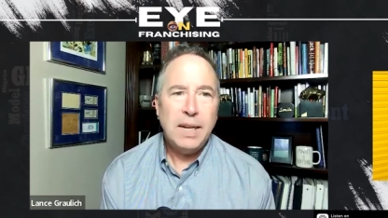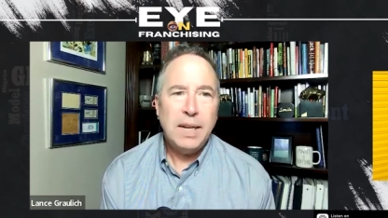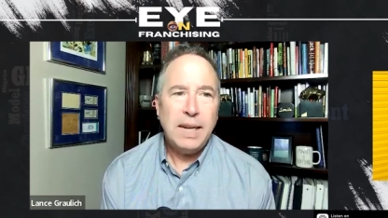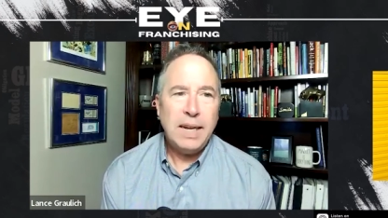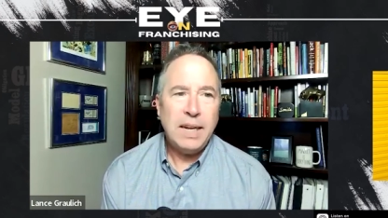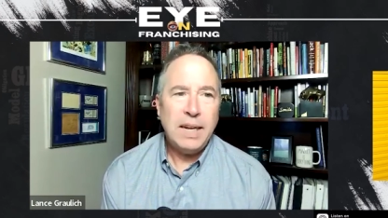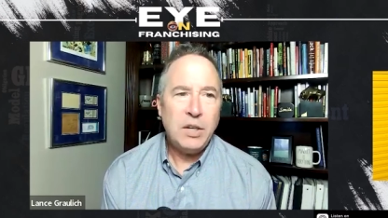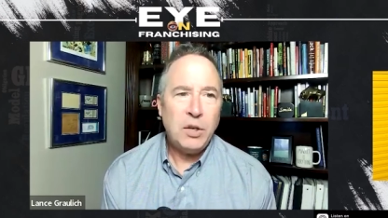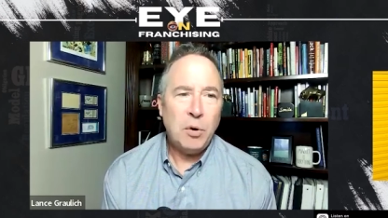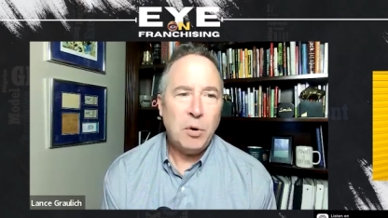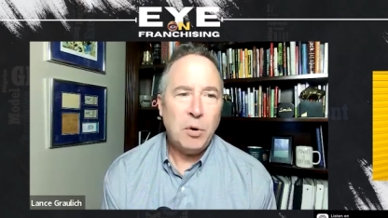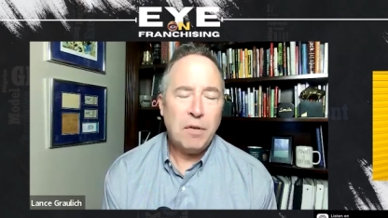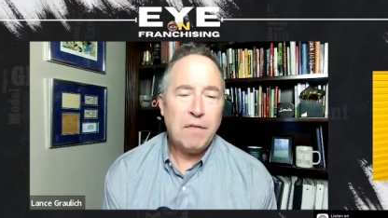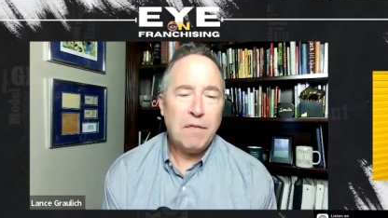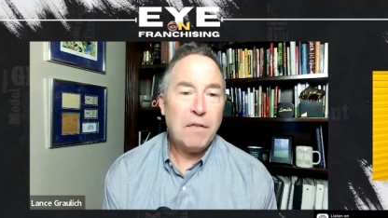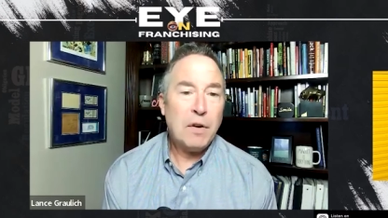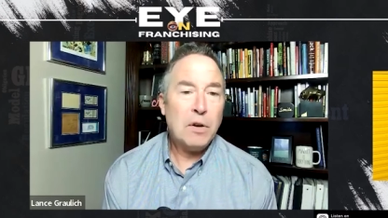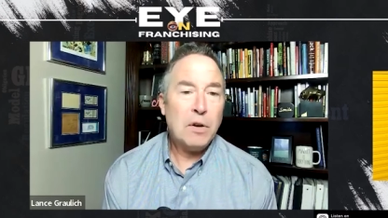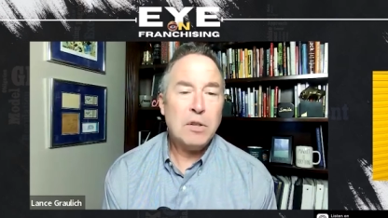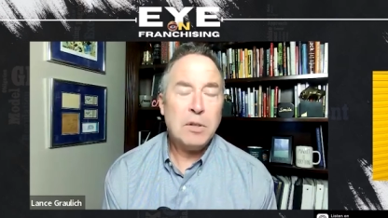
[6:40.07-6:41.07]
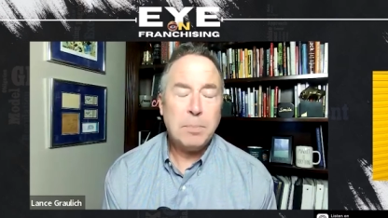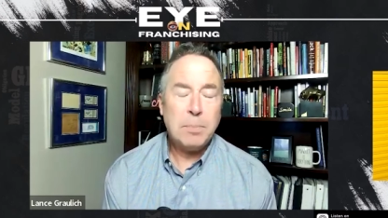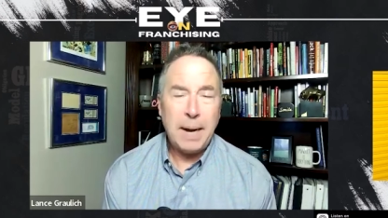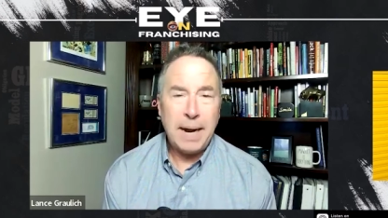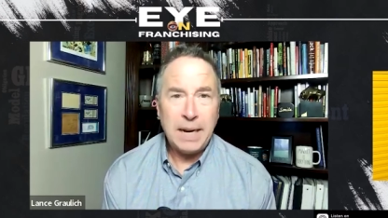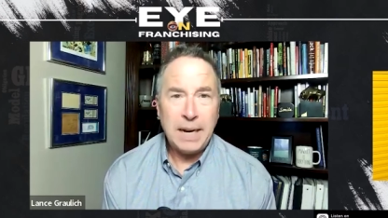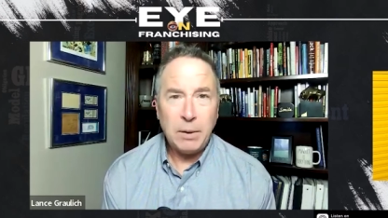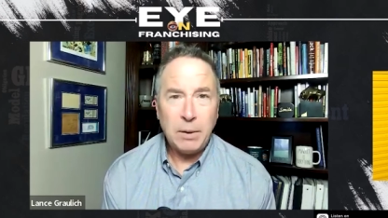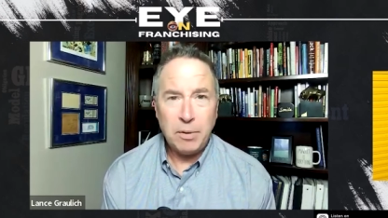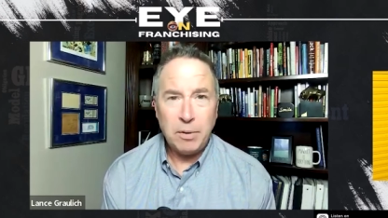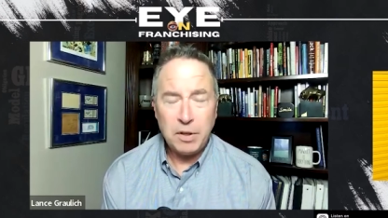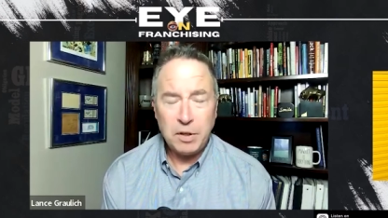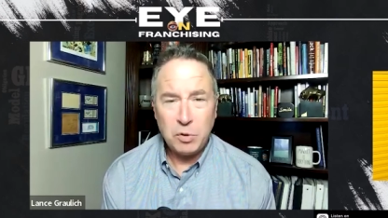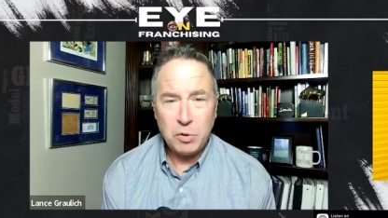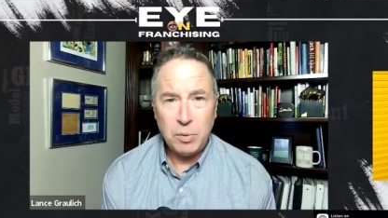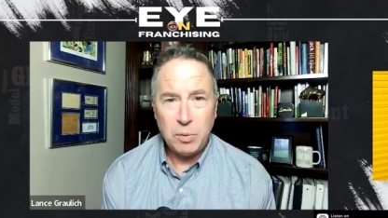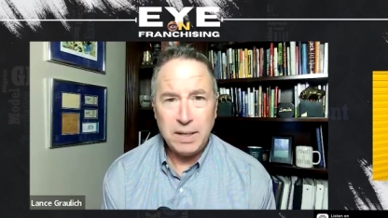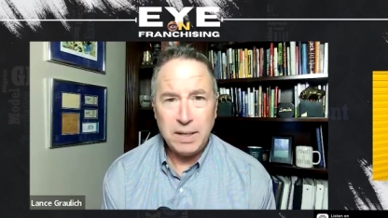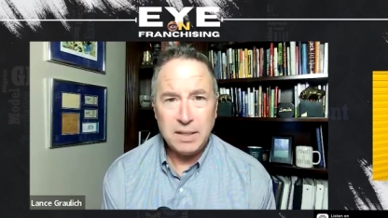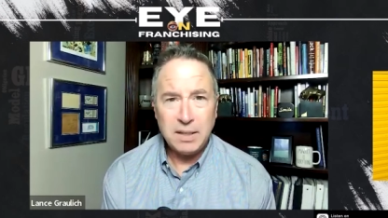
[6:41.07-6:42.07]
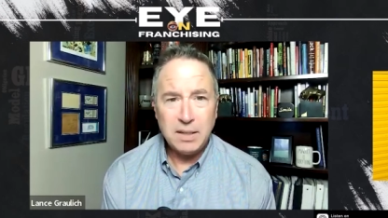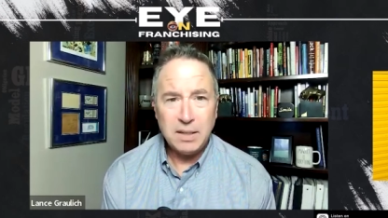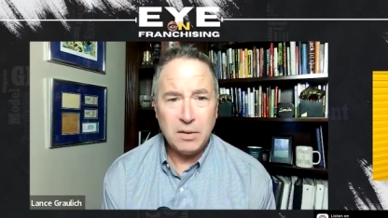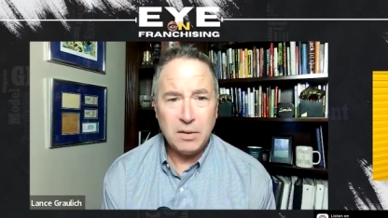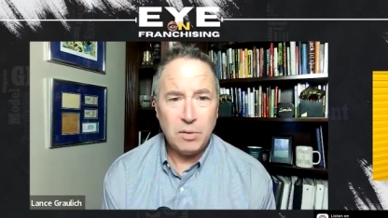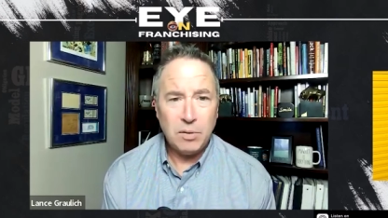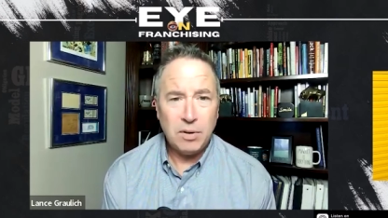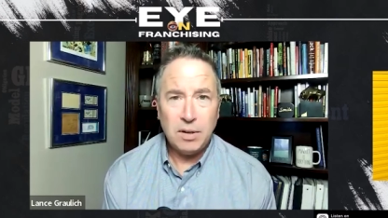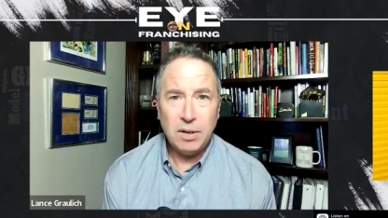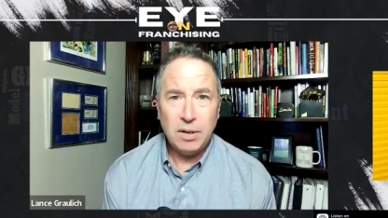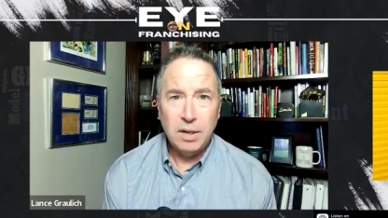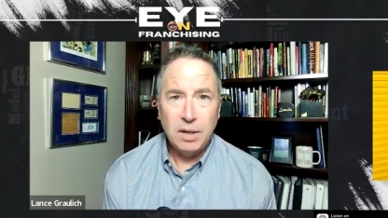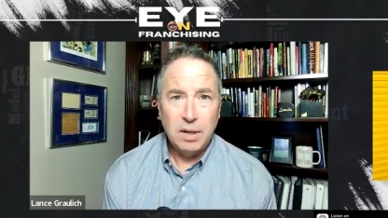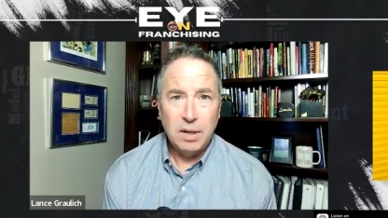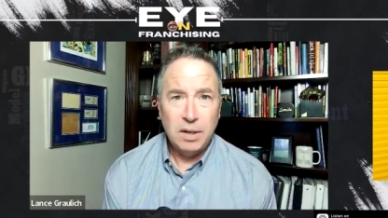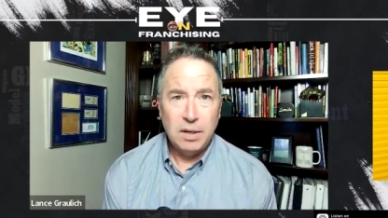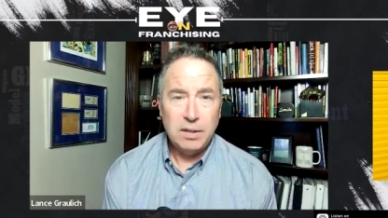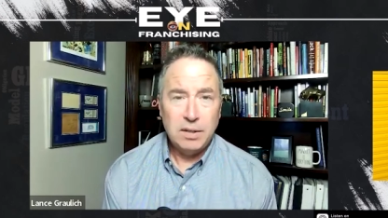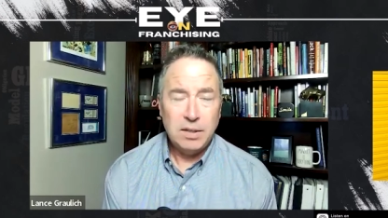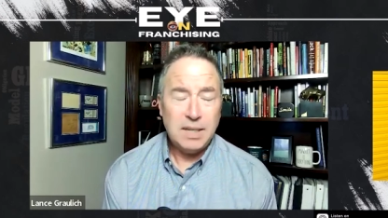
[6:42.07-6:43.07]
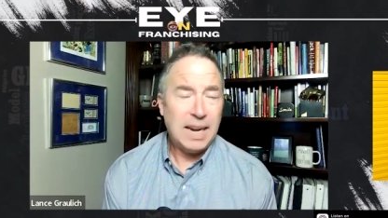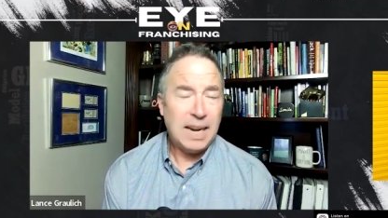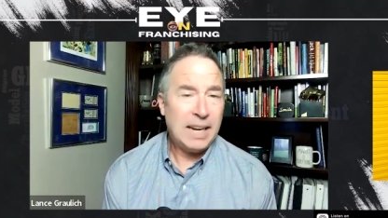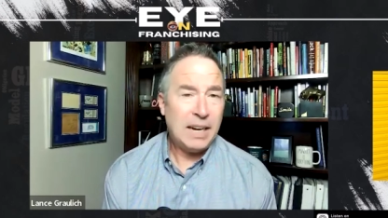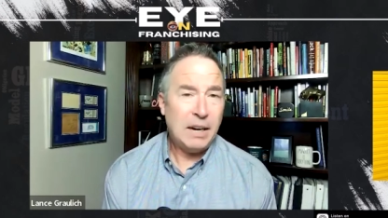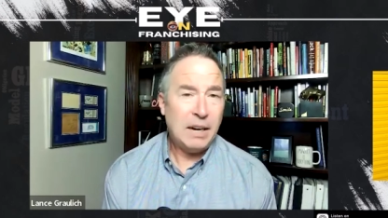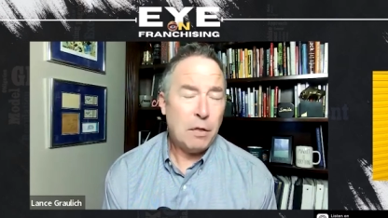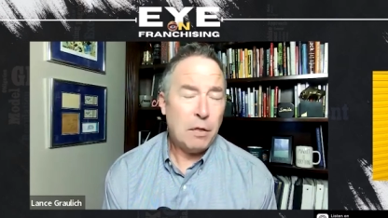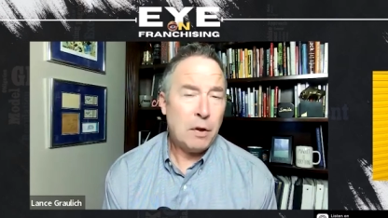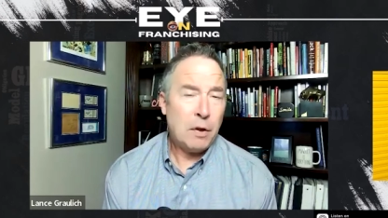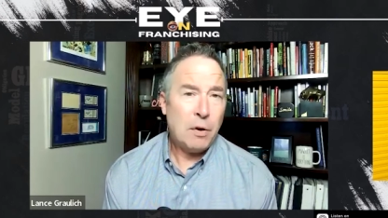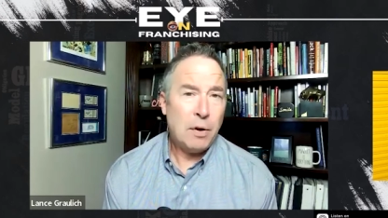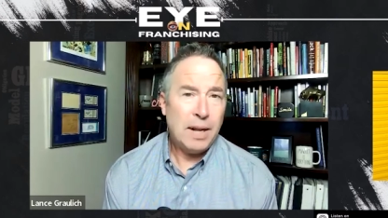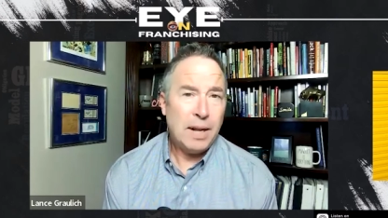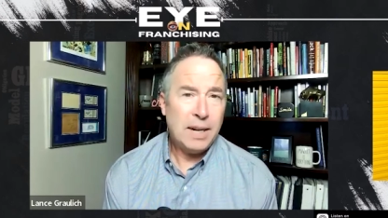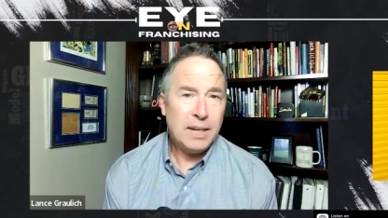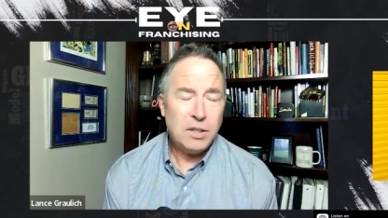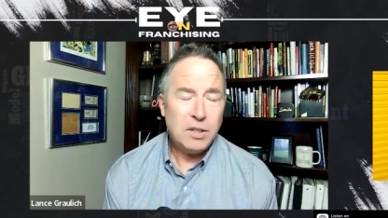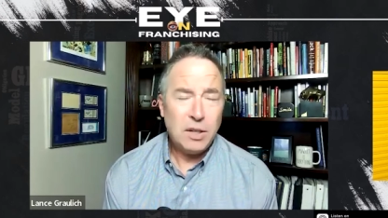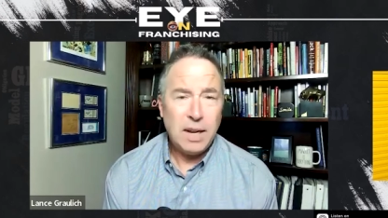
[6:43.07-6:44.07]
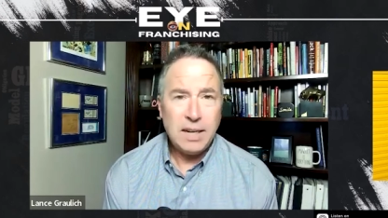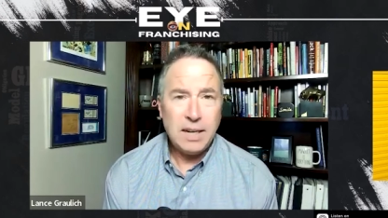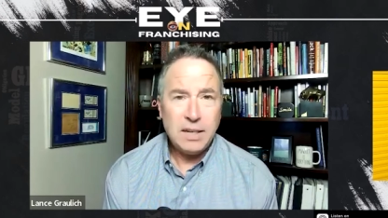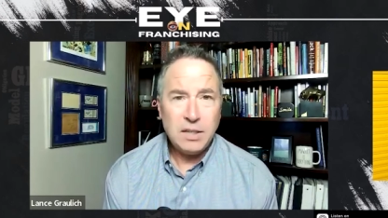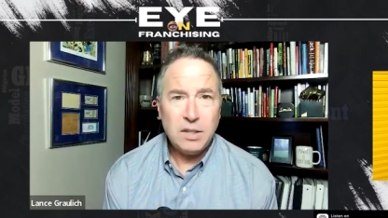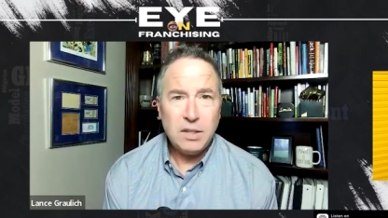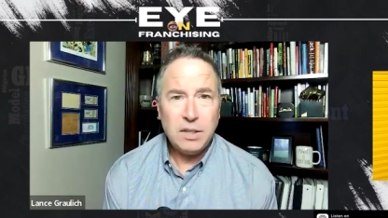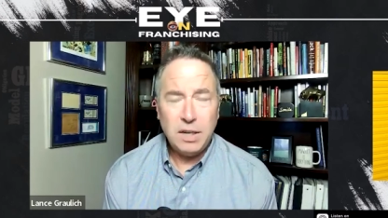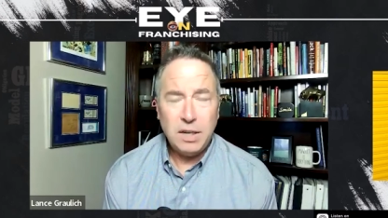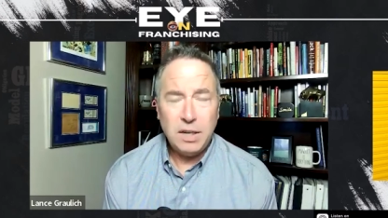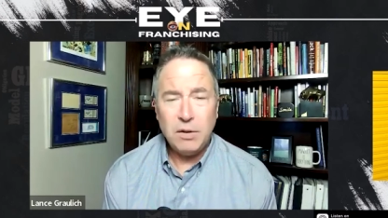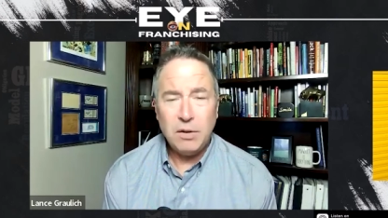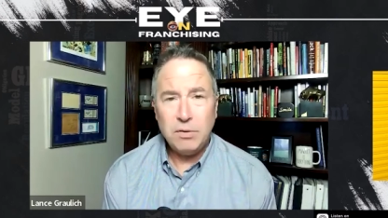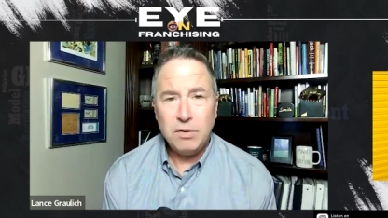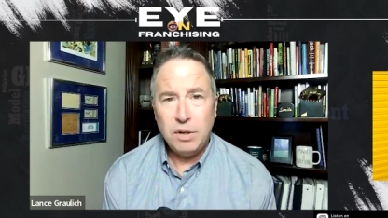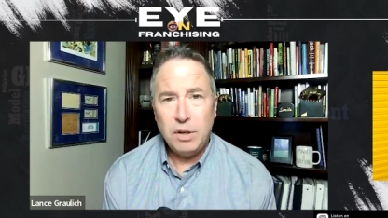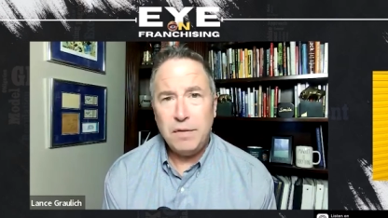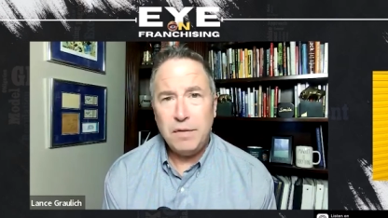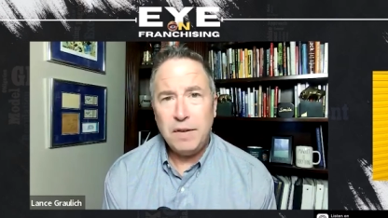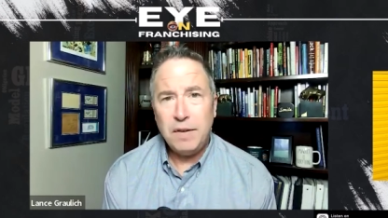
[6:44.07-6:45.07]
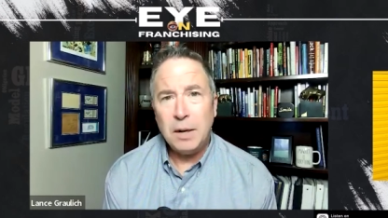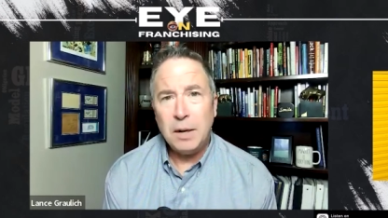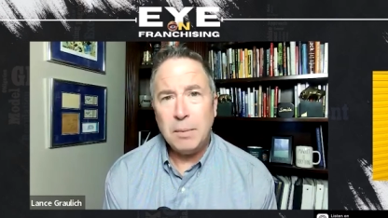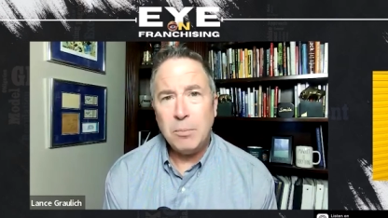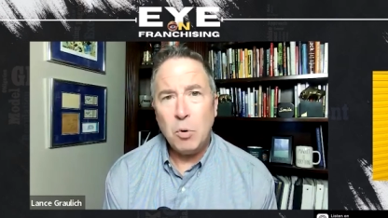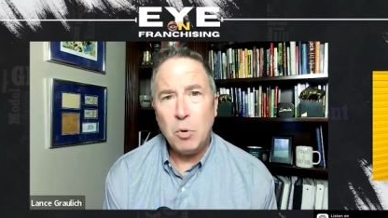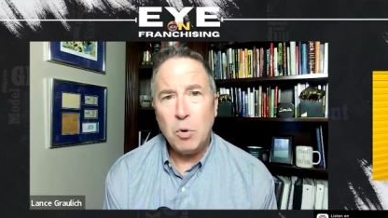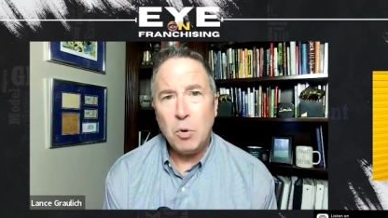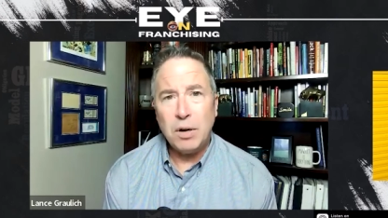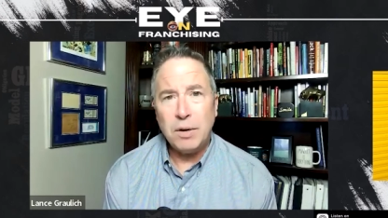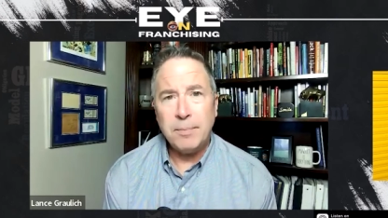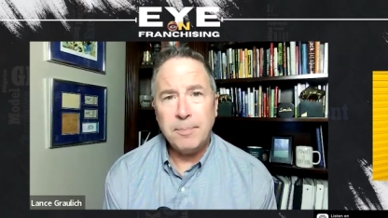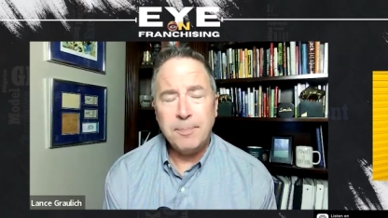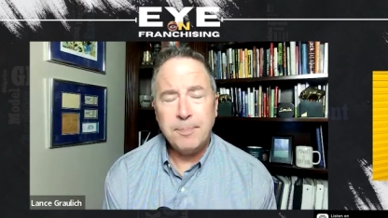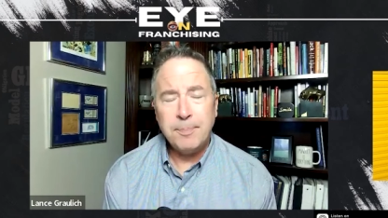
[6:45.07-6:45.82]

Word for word: in your first Painting with a Twist, or second and third, as, as you know, you develop more?